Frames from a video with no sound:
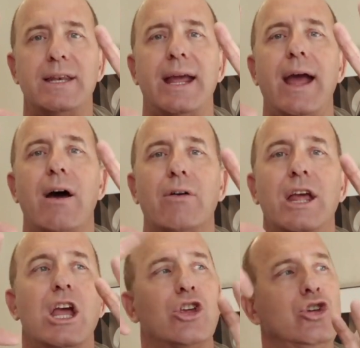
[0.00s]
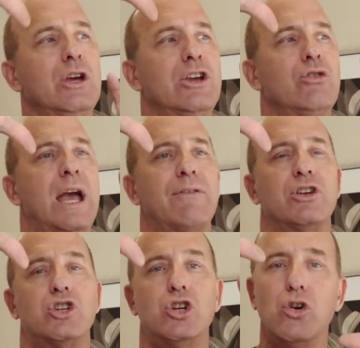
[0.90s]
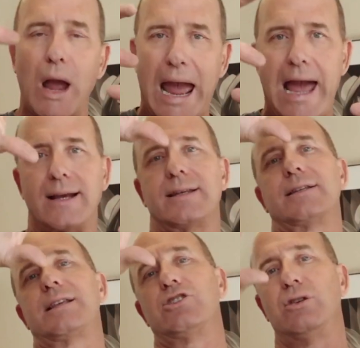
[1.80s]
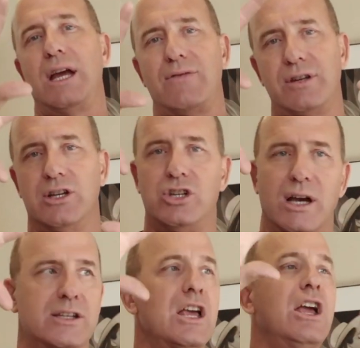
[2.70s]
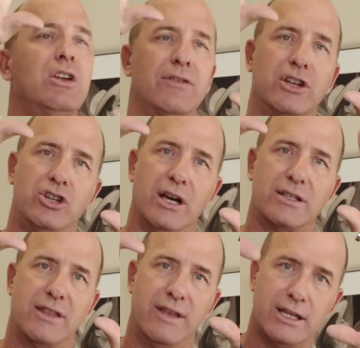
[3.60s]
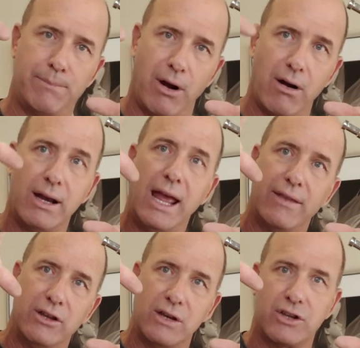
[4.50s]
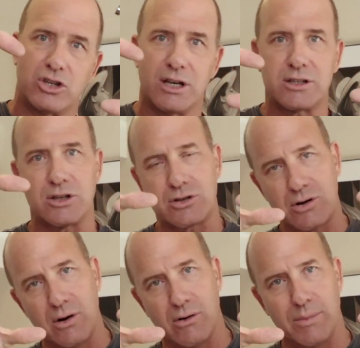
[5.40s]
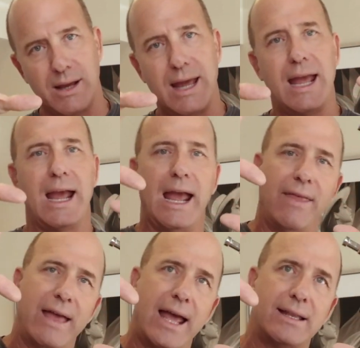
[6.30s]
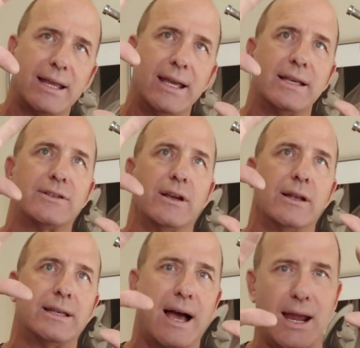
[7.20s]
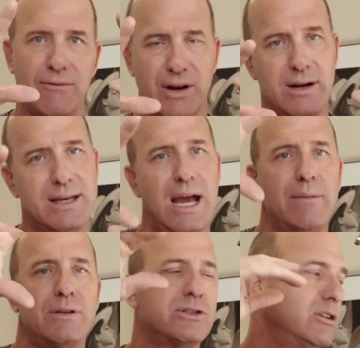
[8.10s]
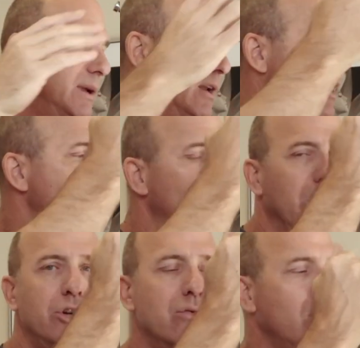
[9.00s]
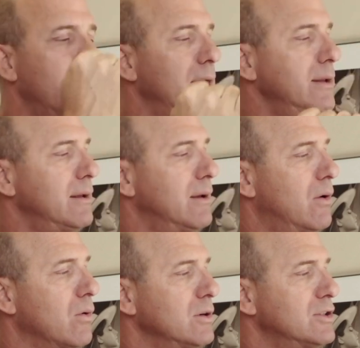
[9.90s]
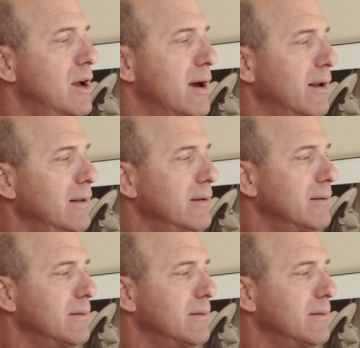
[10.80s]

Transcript: and down, you have a 2-axis that you have to adjust. You have to adjust this part, then you have to adjust the strobe. And that is very time consuming. When you run it horizontal,